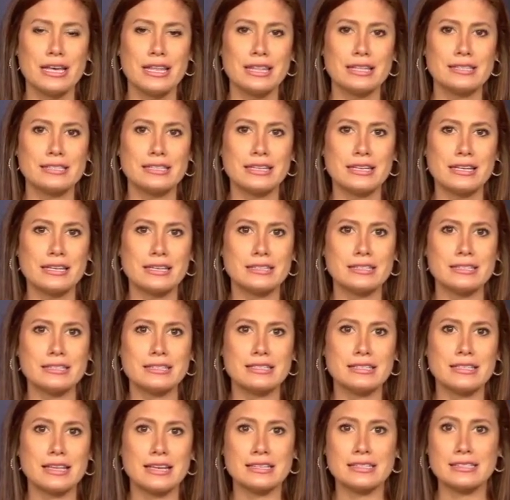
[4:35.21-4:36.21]
The CDC
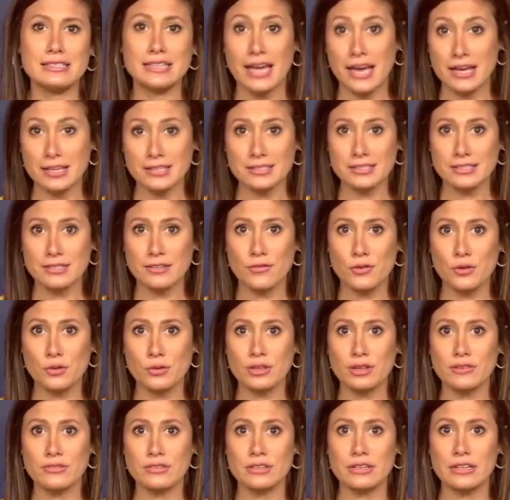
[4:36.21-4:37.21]
says yes if you
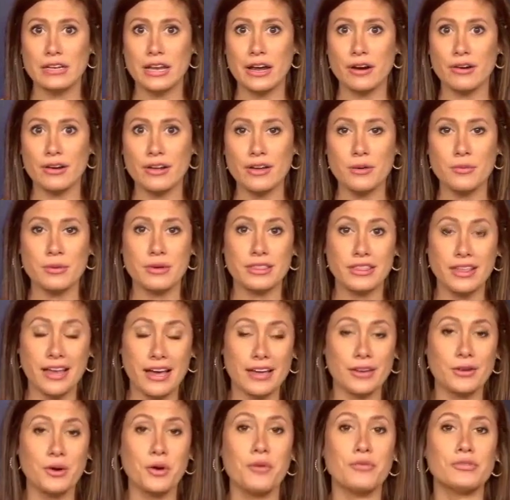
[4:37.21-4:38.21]
live in an area with
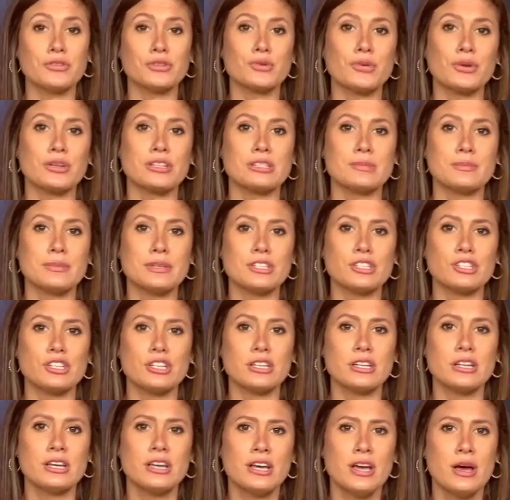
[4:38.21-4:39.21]
high COVID
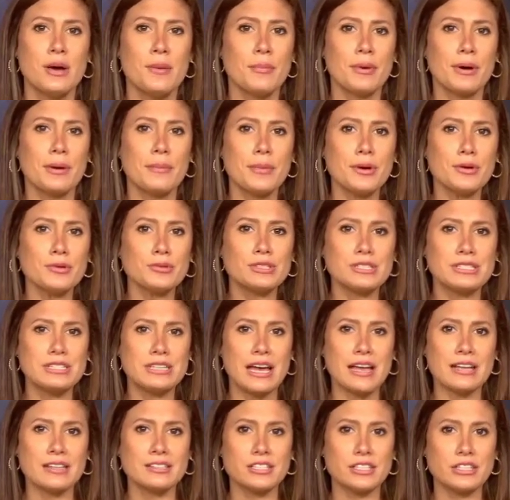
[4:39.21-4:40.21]
transmission, but most
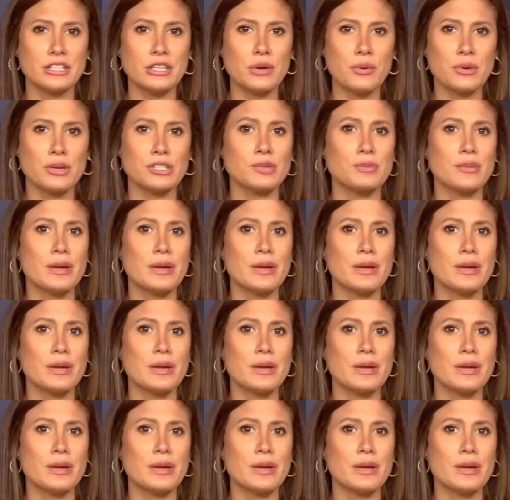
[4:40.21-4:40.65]
states on the U.S.